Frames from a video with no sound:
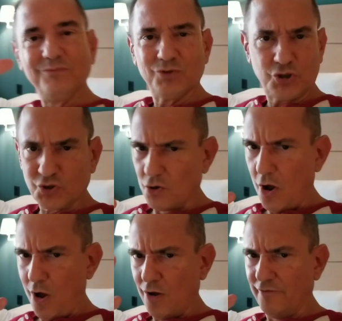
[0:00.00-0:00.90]

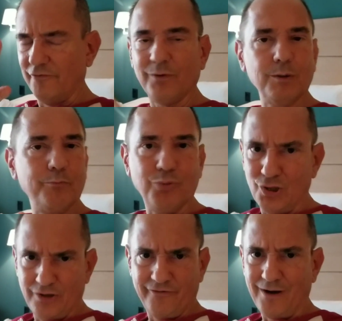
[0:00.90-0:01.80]
strong
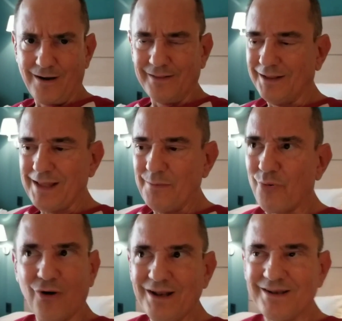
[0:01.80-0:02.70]
bolivar that they
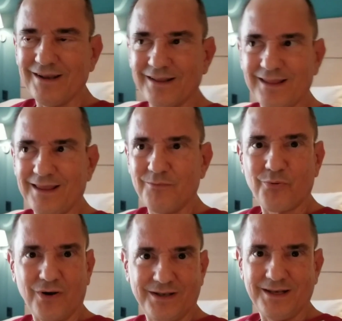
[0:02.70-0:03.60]
printed
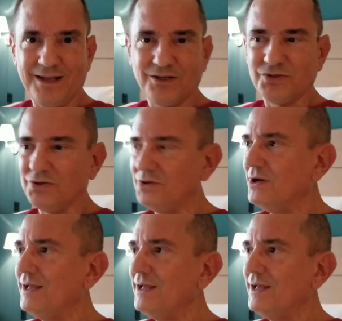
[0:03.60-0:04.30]
printed into